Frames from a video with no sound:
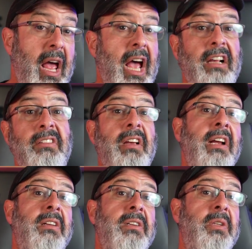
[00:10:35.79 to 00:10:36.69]

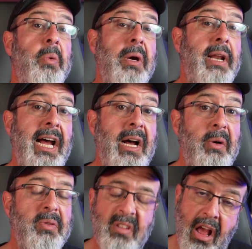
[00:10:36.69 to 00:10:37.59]
Excited to
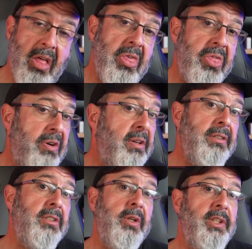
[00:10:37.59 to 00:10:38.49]
announce,
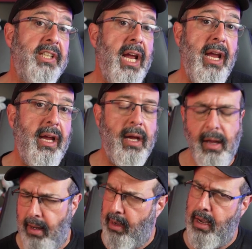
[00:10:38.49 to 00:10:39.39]
thrilled to share,
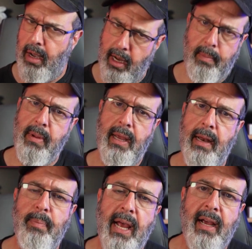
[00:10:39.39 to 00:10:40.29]
let me
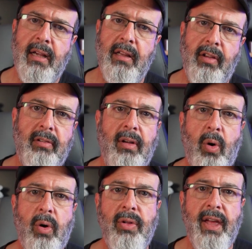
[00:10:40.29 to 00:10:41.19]
unpack this.
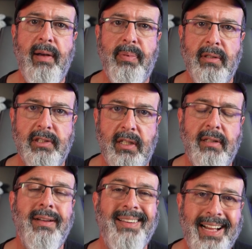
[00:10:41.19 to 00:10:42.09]
All that
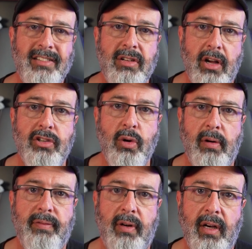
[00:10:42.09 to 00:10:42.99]
bullshit, that's not
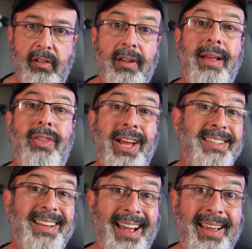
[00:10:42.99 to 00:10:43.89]
your voice,
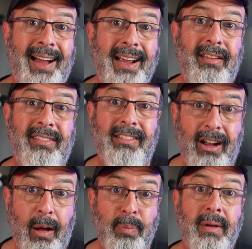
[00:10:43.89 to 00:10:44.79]
that's AI
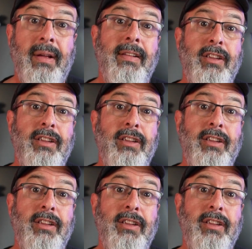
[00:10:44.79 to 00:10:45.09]
slop.